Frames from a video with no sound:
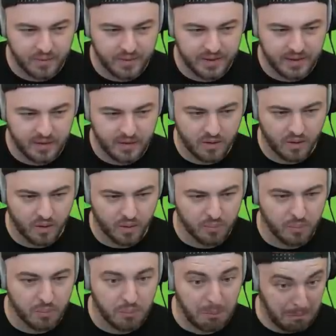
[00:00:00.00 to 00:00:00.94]
do I get?
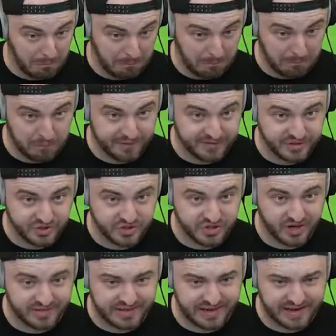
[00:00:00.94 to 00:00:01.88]
They just
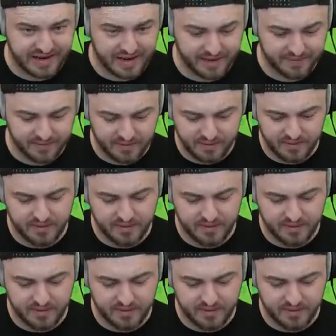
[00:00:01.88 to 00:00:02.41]
shot that guy.